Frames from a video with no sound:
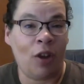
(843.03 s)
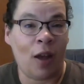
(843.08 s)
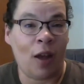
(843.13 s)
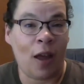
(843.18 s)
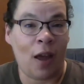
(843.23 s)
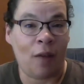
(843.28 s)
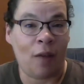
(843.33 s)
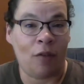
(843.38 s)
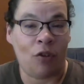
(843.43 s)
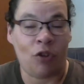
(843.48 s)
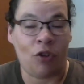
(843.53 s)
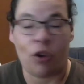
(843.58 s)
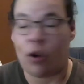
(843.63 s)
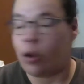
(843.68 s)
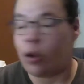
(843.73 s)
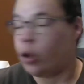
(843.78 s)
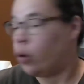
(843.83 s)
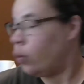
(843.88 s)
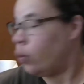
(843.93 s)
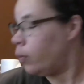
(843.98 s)
I have to show
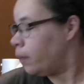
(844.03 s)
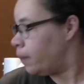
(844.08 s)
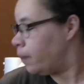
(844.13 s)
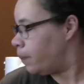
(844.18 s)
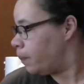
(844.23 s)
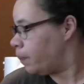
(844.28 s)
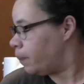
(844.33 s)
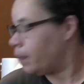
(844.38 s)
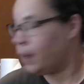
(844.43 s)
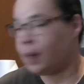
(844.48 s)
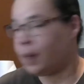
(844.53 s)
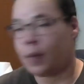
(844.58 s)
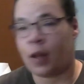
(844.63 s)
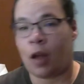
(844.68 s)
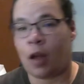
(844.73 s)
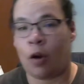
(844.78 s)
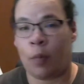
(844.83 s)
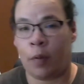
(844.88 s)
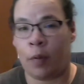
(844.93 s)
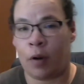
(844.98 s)
you.
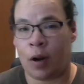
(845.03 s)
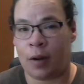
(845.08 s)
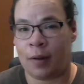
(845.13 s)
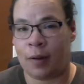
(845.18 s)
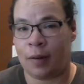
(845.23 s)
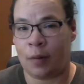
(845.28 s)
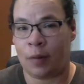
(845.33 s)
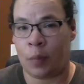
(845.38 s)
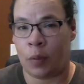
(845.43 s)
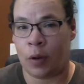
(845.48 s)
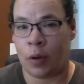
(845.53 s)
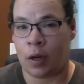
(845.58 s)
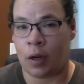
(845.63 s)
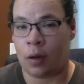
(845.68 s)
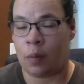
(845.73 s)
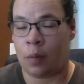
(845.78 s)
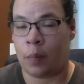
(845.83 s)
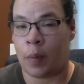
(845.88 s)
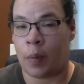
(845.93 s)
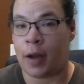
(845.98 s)
I hope you're not
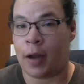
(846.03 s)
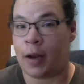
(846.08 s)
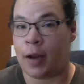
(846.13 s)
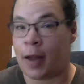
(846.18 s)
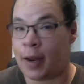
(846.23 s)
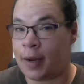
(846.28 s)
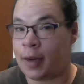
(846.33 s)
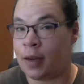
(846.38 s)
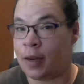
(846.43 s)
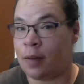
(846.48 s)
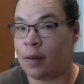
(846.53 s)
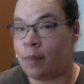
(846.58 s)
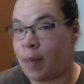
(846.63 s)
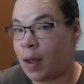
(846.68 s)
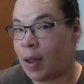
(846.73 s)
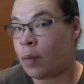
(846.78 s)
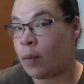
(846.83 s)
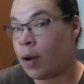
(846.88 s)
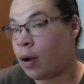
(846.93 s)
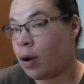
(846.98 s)
disappointed, but I did
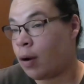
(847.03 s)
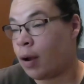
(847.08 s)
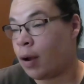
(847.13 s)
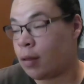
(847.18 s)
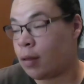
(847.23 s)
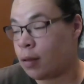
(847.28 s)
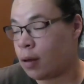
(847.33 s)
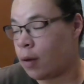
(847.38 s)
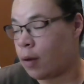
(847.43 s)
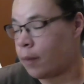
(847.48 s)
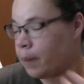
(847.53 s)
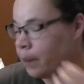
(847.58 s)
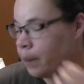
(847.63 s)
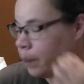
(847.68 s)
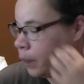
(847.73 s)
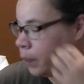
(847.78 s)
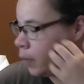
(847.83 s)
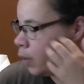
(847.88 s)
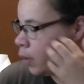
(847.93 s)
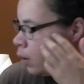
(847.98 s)
make progress, so.
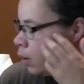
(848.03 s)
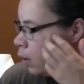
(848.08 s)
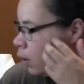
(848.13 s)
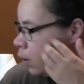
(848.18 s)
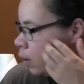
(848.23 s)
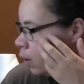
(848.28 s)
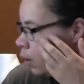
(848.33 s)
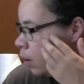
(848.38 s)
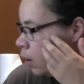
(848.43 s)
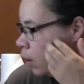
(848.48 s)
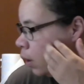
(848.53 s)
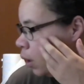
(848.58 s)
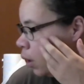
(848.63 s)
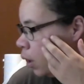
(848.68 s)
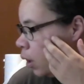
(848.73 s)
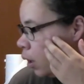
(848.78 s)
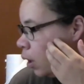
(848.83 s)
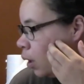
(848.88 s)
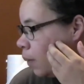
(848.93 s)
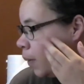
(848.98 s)

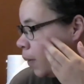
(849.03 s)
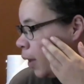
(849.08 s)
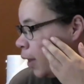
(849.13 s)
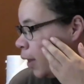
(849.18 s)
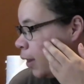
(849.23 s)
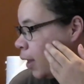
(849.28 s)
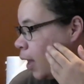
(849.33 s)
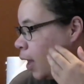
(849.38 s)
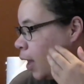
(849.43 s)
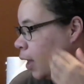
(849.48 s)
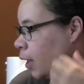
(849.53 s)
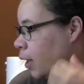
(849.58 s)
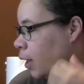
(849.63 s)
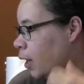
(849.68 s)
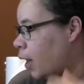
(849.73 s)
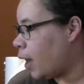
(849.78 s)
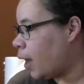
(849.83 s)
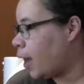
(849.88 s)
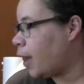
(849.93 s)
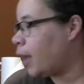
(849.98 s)
And then
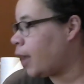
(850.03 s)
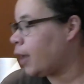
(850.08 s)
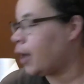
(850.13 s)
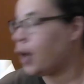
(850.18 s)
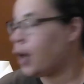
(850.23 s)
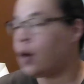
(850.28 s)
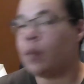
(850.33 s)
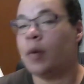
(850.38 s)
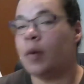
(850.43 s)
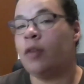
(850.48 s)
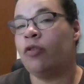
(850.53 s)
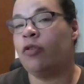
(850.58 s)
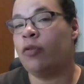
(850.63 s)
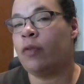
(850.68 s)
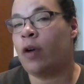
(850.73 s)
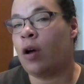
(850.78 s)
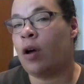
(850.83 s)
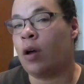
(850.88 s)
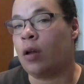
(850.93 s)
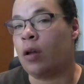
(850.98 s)
I got a bunch of
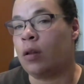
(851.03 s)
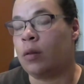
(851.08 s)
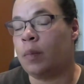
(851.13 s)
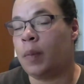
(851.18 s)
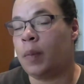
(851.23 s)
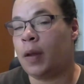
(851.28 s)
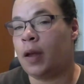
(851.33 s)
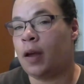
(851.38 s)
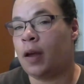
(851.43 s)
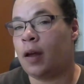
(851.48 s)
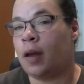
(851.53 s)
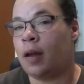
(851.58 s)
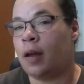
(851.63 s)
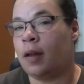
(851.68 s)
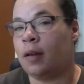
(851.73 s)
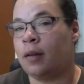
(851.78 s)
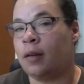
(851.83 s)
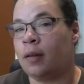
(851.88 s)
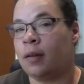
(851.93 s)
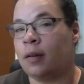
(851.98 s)
haul,
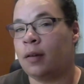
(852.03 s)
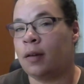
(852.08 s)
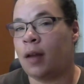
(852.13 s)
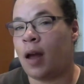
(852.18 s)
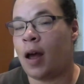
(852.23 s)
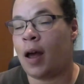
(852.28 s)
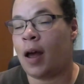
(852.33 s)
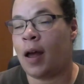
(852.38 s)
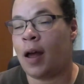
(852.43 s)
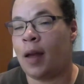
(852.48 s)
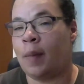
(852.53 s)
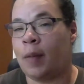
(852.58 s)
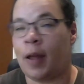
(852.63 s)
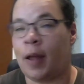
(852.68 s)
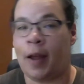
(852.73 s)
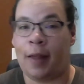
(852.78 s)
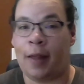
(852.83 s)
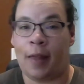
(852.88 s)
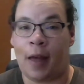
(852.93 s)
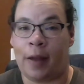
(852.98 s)
because I'm
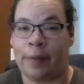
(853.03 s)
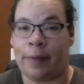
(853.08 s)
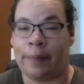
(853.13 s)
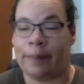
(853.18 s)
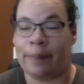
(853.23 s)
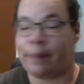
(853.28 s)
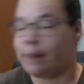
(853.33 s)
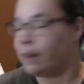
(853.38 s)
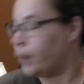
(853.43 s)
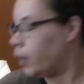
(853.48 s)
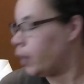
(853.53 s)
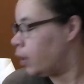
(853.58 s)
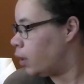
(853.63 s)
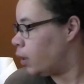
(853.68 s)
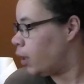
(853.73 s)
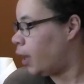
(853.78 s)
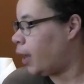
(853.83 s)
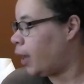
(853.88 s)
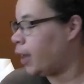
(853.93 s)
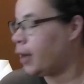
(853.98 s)
like that.
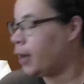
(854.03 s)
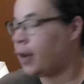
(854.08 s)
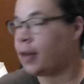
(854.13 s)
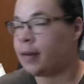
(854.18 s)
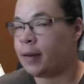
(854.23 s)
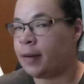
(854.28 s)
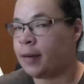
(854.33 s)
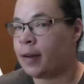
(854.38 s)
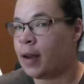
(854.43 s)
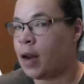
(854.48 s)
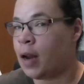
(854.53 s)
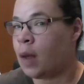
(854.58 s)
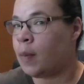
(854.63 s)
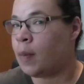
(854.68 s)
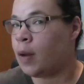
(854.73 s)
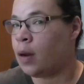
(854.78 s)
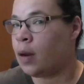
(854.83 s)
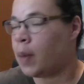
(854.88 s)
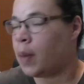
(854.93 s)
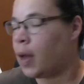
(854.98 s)
And as I said, I'm
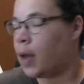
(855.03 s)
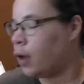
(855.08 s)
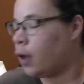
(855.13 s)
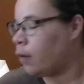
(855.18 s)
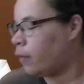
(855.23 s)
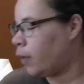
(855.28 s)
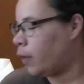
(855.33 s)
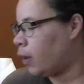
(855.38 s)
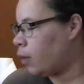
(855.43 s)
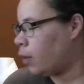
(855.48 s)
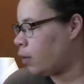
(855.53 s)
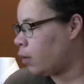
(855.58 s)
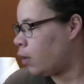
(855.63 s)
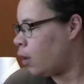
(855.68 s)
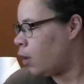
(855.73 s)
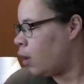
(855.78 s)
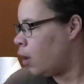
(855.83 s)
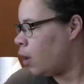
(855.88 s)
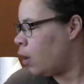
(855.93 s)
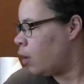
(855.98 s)
in a buying phase.
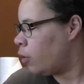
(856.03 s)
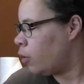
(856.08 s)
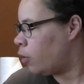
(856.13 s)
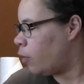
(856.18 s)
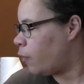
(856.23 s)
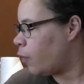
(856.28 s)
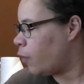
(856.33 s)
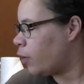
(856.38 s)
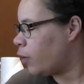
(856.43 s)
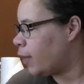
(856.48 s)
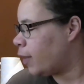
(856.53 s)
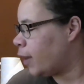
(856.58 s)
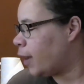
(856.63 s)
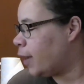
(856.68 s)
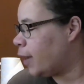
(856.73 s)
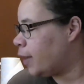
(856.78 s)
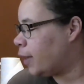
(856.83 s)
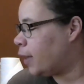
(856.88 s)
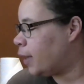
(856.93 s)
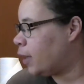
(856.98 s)
So the first thing
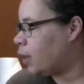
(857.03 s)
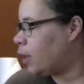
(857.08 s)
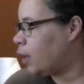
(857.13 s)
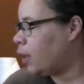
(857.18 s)
I did,